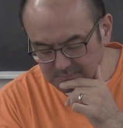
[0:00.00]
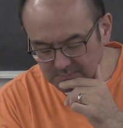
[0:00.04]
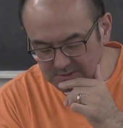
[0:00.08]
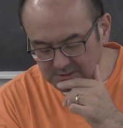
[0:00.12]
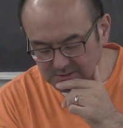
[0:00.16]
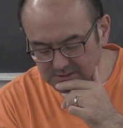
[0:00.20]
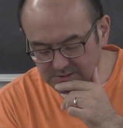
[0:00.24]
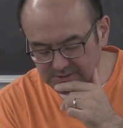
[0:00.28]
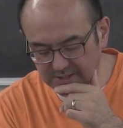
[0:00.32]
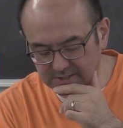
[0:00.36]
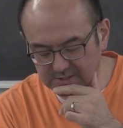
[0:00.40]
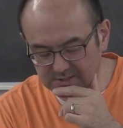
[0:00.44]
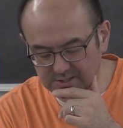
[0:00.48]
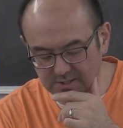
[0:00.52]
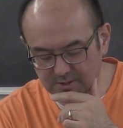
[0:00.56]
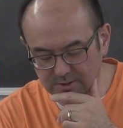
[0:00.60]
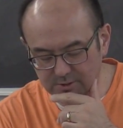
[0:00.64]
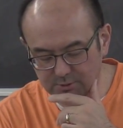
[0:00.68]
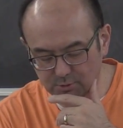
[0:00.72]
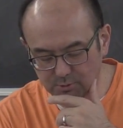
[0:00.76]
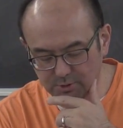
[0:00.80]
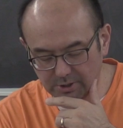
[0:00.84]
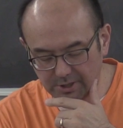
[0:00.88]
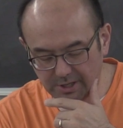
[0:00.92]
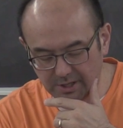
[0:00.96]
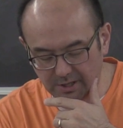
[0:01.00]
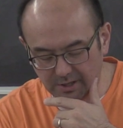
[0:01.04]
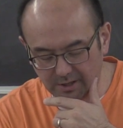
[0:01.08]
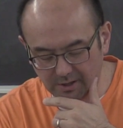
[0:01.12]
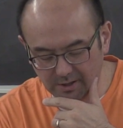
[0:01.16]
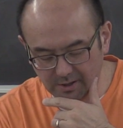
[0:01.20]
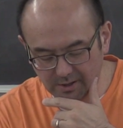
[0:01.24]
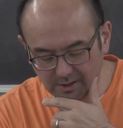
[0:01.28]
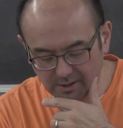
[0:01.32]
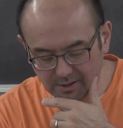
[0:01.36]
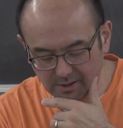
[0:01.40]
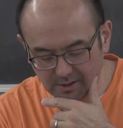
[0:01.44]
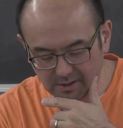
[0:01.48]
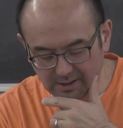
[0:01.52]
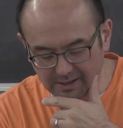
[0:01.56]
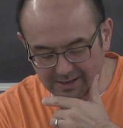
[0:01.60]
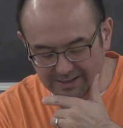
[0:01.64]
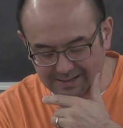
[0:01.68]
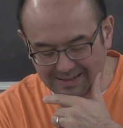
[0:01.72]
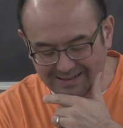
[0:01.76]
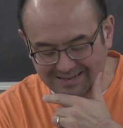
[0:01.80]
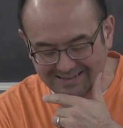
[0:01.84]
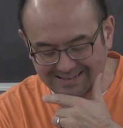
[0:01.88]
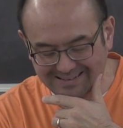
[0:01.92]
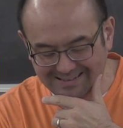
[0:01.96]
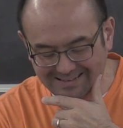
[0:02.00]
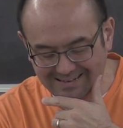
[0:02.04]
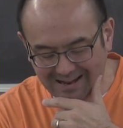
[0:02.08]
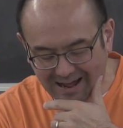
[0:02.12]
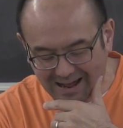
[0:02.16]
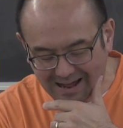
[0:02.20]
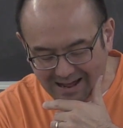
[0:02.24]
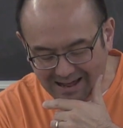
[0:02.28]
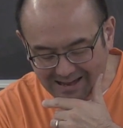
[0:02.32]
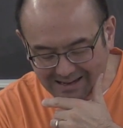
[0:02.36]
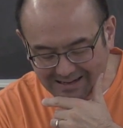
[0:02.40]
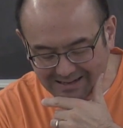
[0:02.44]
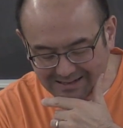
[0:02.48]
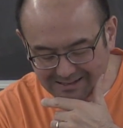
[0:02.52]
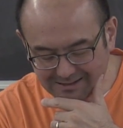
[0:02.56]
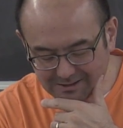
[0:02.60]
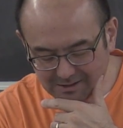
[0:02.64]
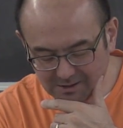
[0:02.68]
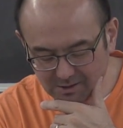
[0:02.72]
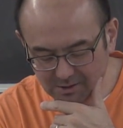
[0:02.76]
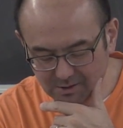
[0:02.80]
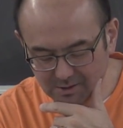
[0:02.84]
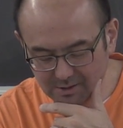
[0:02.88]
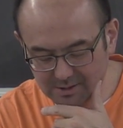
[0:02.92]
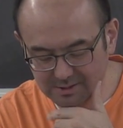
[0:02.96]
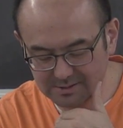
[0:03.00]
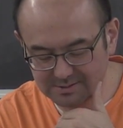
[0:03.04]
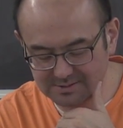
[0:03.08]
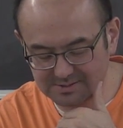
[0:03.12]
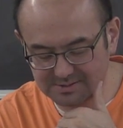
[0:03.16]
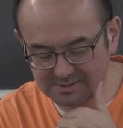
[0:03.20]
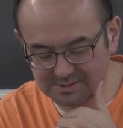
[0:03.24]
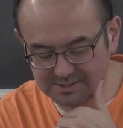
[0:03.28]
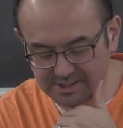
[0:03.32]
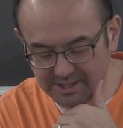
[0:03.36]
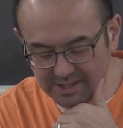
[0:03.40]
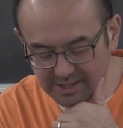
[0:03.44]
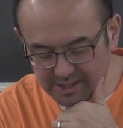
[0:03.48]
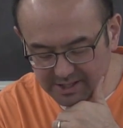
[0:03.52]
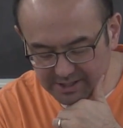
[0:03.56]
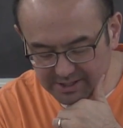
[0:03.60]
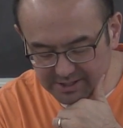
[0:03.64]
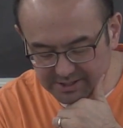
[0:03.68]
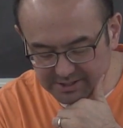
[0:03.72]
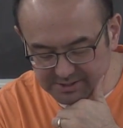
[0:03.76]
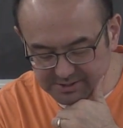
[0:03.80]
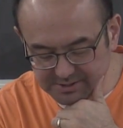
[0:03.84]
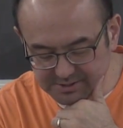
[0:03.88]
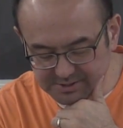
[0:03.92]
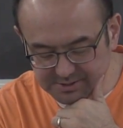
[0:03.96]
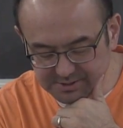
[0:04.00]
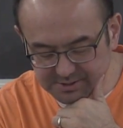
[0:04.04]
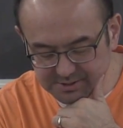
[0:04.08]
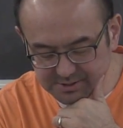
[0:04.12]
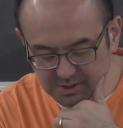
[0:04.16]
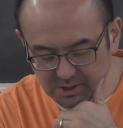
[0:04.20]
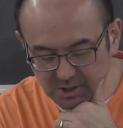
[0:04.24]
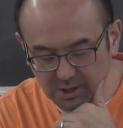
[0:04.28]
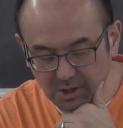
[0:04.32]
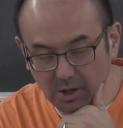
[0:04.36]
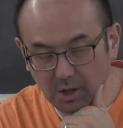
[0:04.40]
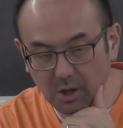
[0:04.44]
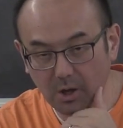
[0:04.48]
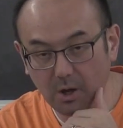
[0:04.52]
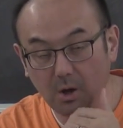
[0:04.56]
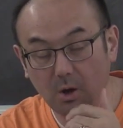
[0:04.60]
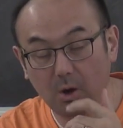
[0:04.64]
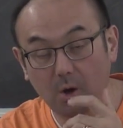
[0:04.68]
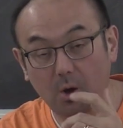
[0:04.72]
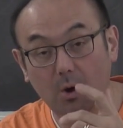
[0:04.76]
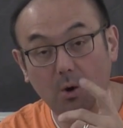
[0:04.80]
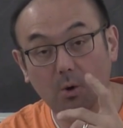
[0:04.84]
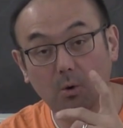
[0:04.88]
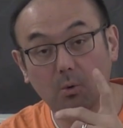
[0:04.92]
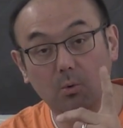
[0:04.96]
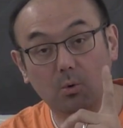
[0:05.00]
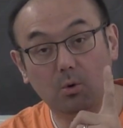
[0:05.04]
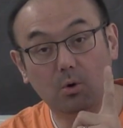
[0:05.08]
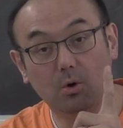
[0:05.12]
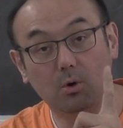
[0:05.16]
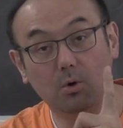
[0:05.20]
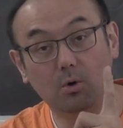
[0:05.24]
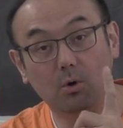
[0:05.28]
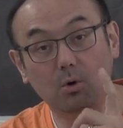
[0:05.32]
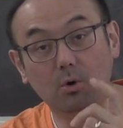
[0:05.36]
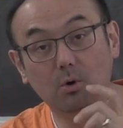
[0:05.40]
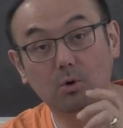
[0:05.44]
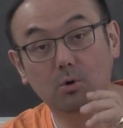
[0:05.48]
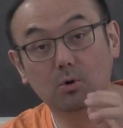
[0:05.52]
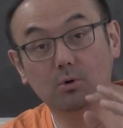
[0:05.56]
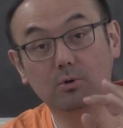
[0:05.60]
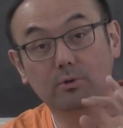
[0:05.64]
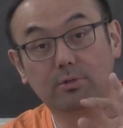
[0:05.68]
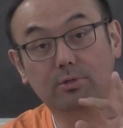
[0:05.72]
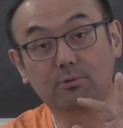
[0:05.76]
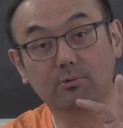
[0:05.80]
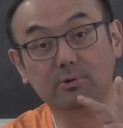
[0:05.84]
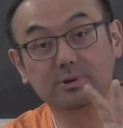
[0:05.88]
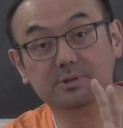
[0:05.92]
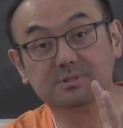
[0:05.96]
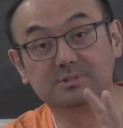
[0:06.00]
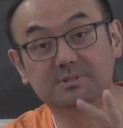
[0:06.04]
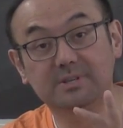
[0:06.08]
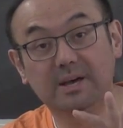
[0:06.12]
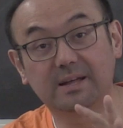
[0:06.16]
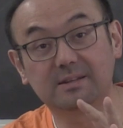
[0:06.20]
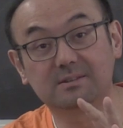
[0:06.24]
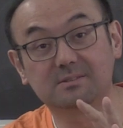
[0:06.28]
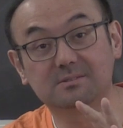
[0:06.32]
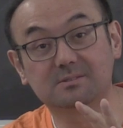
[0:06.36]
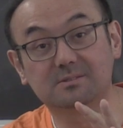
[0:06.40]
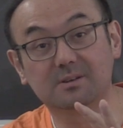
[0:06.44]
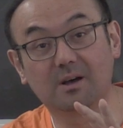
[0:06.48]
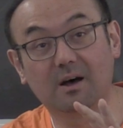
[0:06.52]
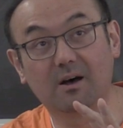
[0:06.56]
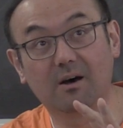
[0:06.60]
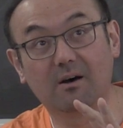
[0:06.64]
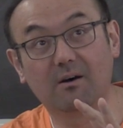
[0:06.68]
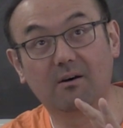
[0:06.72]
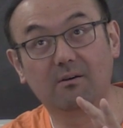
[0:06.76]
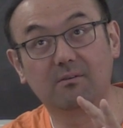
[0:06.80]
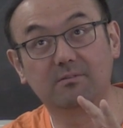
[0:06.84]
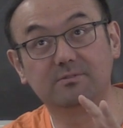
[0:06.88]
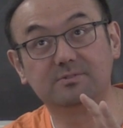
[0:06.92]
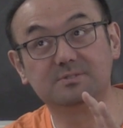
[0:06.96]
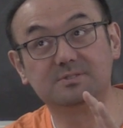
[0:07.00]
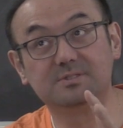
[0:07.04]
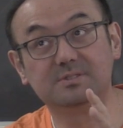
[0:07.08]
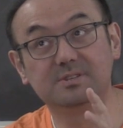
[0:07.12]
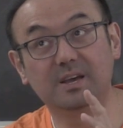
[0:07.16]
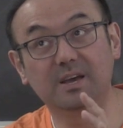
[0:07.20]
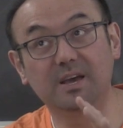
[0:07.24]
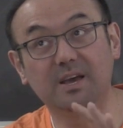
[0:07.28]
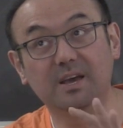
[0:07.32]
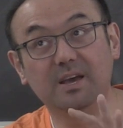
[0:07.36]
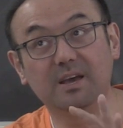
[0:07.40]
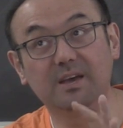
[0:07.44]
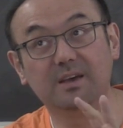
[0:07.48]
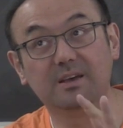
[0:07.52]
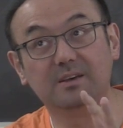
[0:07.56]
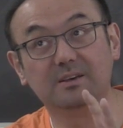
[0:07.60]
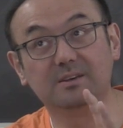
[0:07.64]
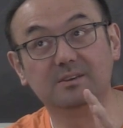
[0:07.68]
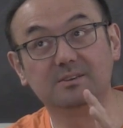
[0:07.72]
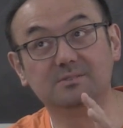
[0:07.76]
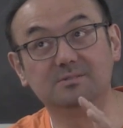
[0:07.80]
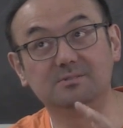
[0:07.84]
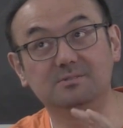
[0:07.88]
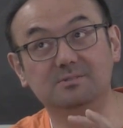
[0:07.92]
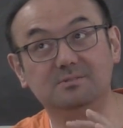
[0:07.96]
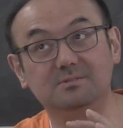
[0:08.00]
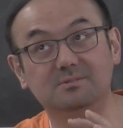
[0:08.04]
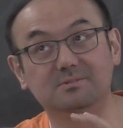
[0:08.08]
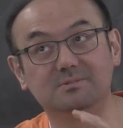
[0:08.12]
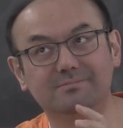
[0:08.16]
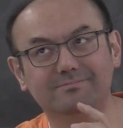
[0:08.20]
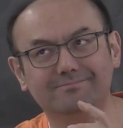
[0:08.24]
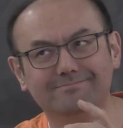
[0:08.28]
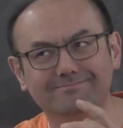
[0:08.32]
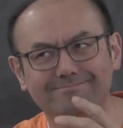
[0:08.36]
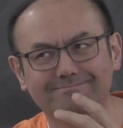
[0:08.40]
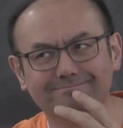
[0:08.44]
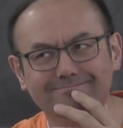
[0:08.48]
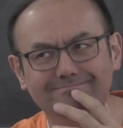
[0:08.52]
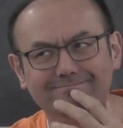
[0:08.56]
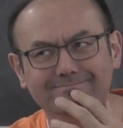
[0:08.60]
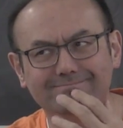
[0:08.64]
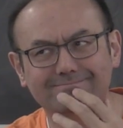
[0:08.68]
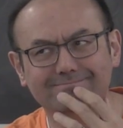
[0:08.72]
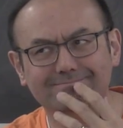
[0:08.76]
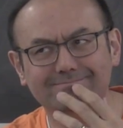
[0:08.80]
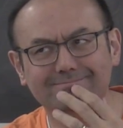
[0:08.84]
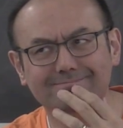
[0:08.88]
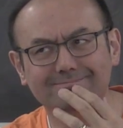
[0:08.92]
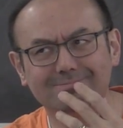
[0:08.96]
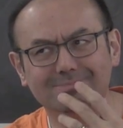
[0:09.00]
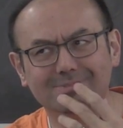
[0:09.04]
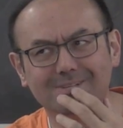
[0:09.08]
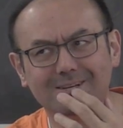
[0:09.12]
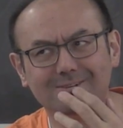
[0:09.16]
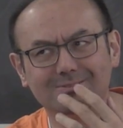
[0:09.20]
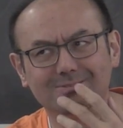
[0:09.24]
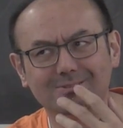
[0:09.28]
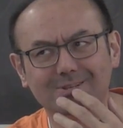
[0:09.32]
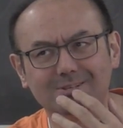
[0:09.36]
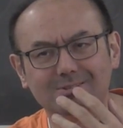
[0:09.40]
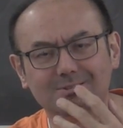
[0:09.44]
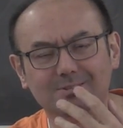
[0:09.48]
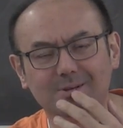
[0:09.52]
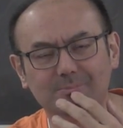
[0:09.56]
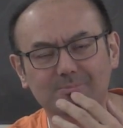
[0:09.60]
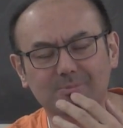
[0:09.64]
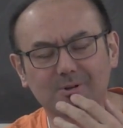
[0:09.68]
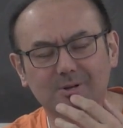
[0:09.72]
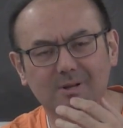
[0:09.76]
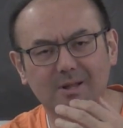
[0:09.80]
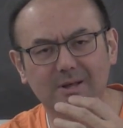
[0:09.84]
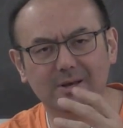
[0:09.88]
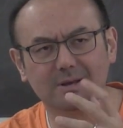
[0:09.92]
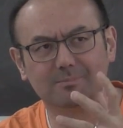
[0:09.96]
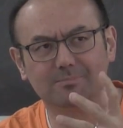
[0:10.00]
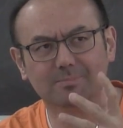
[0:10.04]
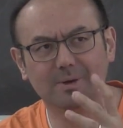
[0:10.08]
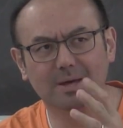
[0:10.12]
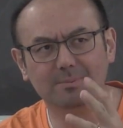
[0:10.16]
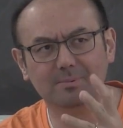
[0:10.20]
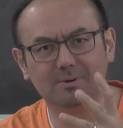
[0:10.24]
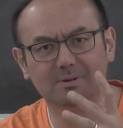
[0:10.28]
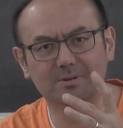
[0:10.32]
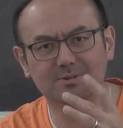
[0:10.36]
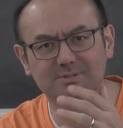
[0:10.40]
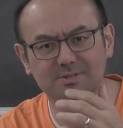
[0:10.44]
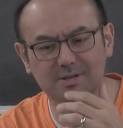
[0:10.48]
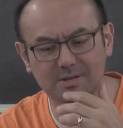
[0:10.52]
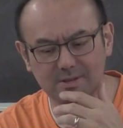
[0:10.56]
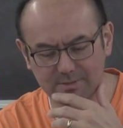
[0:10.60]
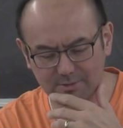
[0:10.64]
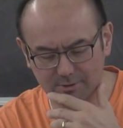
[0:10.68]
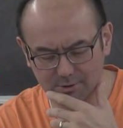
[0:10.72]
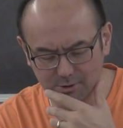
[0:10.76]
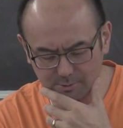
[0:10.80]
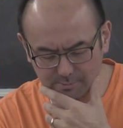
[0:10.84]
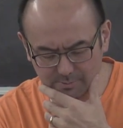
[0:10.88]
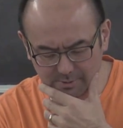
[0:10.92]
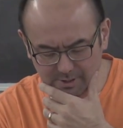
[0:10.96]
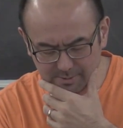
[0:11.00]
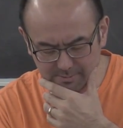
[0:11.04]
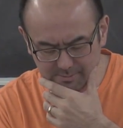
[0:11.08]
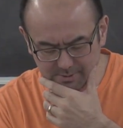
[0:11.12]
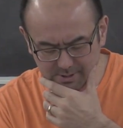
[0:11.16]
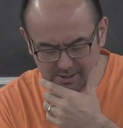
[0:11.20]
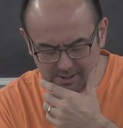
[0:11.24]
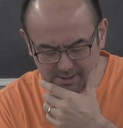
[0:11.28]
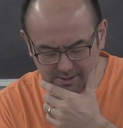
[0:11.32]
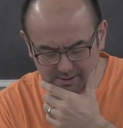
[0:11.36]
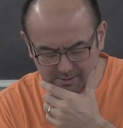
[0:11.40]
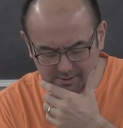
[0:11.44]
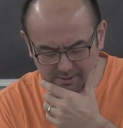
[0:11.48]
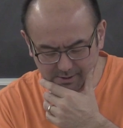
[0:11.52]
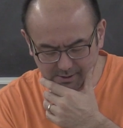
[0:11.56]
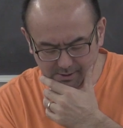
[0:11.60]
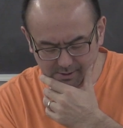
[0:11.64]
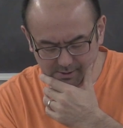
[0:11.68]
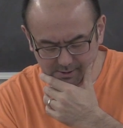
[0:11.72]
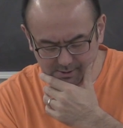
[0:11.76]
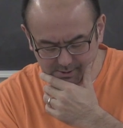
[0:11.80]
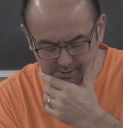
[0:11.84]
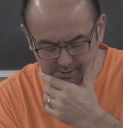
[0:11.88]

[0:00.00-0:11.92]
6 and 3. I got 9 C's. Woo, 3 sets of C's. Sounds like something like maybe C third might be out of there.